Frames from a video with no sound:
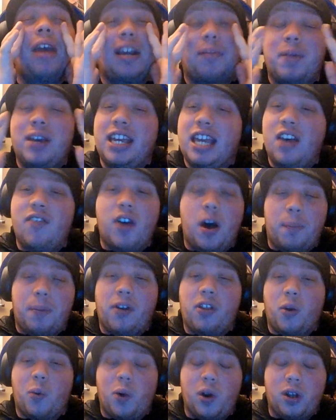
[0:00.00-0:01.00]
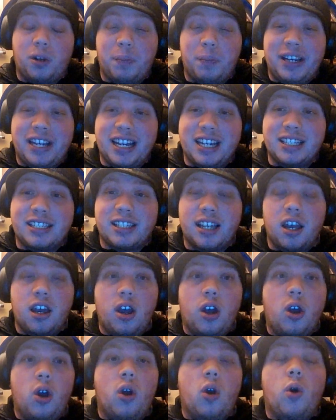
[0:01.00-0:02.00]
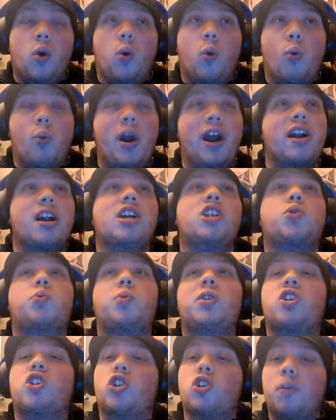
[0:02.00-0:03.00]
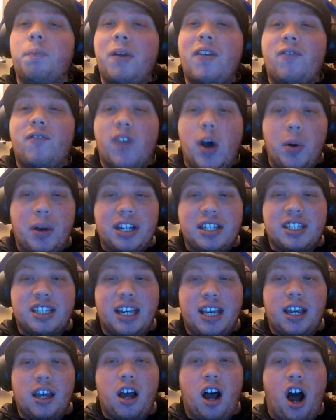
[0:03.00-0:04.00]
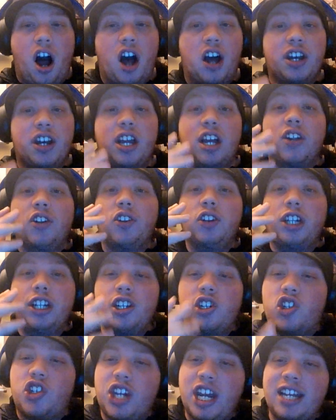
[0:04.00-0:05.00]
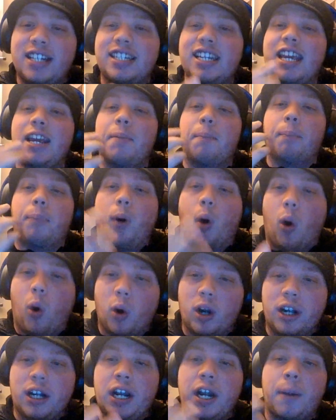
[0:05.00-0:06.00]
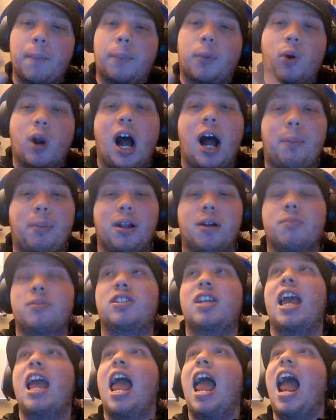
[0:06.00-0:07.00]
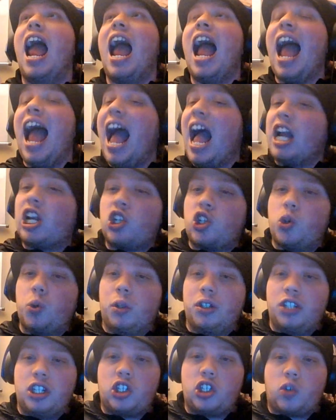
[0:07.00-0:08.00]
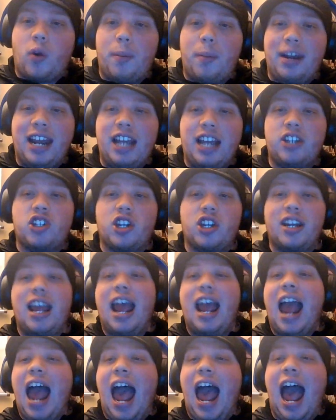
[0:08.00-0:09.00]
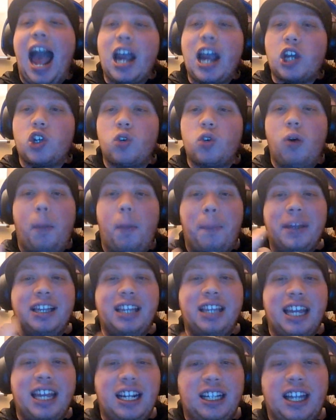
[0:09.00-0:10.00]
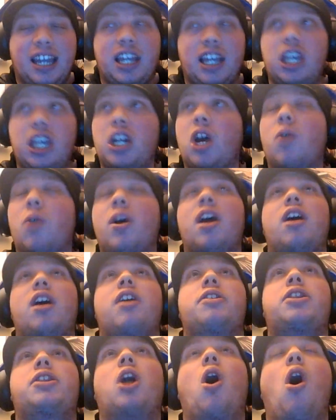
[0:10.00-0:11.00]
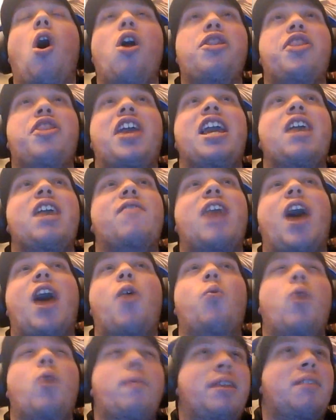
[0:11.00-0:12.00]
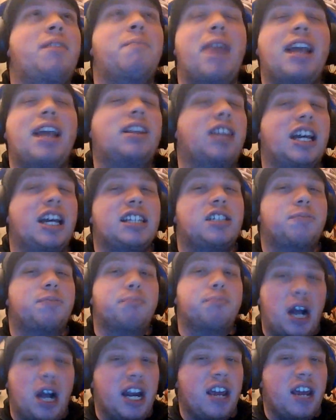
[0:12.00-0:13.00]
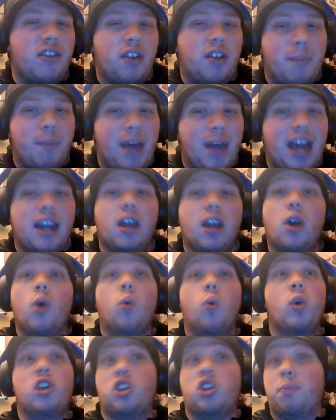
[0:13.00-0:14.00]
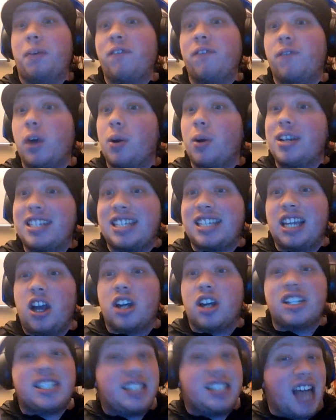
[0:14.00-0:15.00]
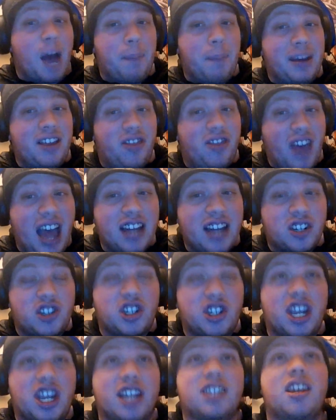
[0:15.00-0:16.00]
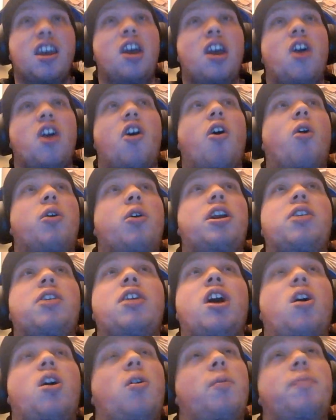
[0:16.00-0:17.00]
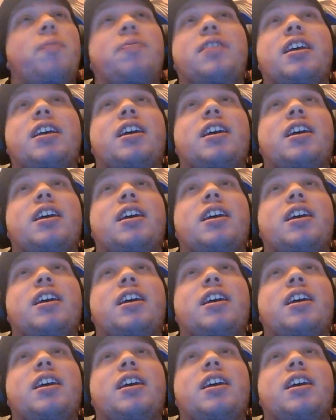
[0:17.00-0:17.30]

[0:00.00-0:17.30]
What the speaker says: make me give up on the world, because whereas we should be focusing on legit, important problems, actual discrimination, actual belittling, you know, the whole thing of how women make less money than men, we should be focusing on stopping that shit. Or, you know,